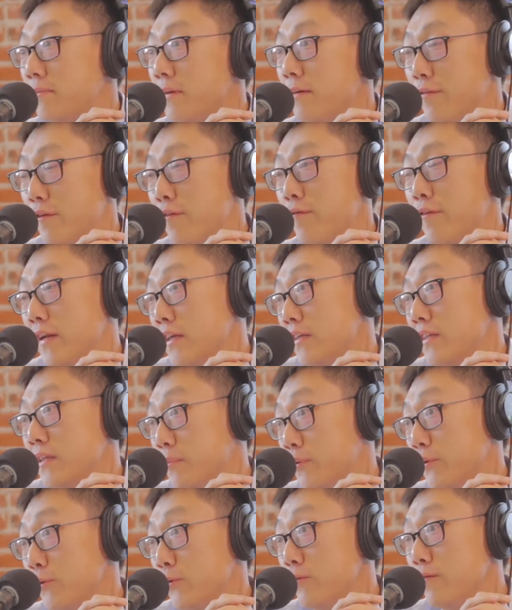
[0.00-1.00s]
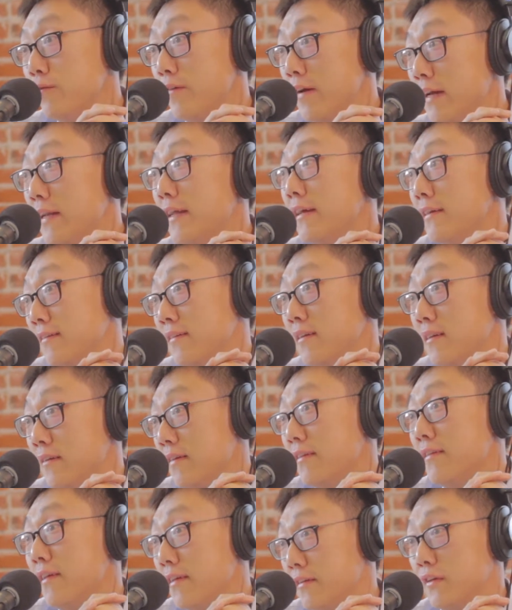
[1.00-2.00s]
If you finish the proof, it is
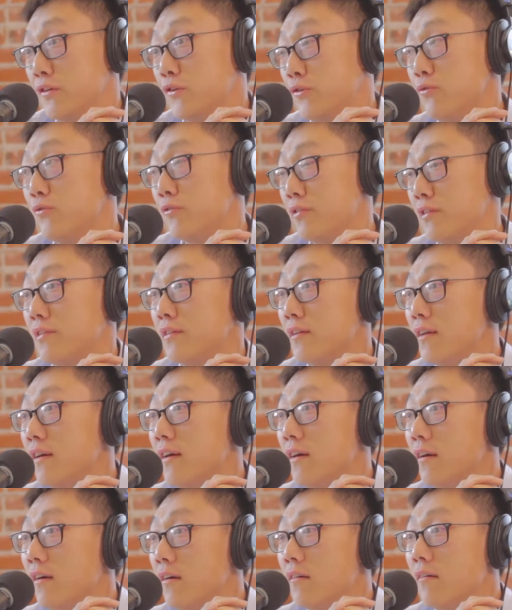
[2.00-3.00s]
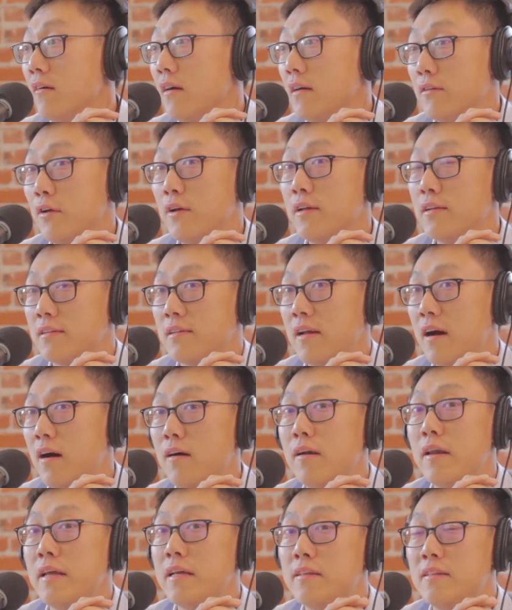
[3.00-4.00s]
the truth, right? So it is the
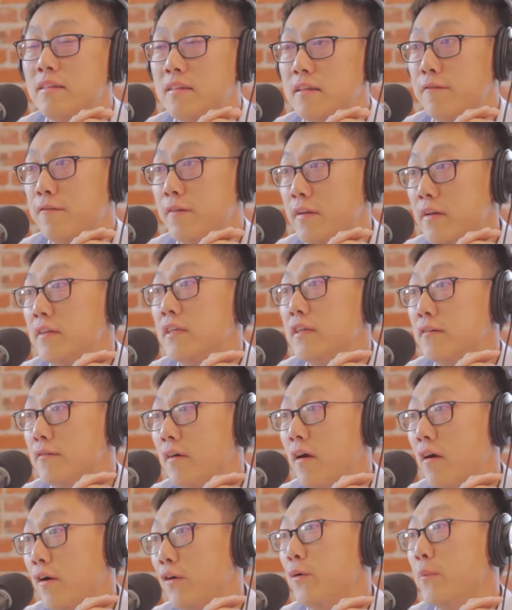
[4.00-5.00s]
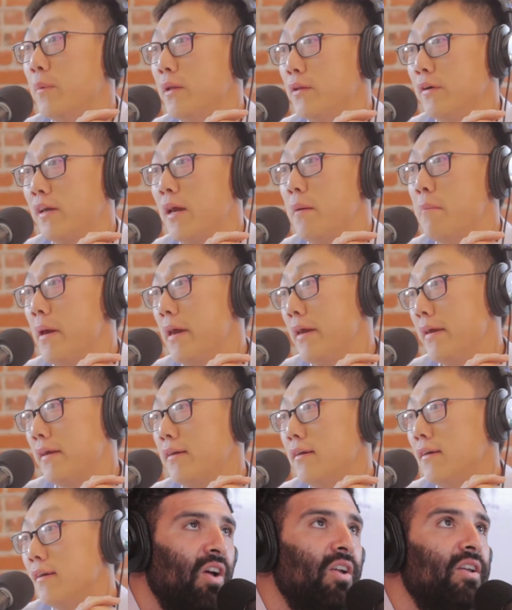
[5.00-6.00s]
only definitive argument you can
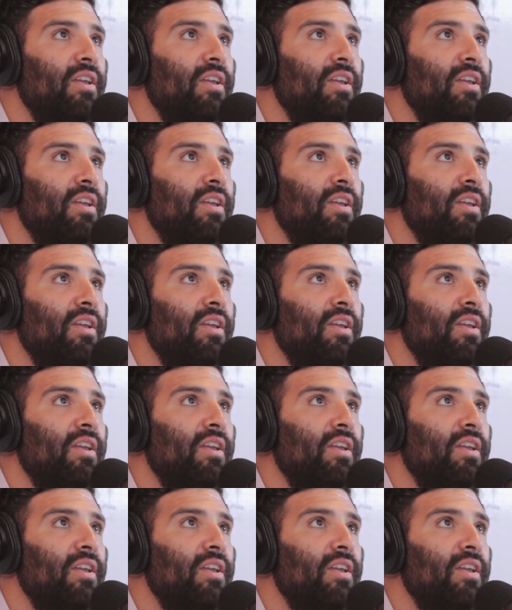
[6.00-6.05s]
make.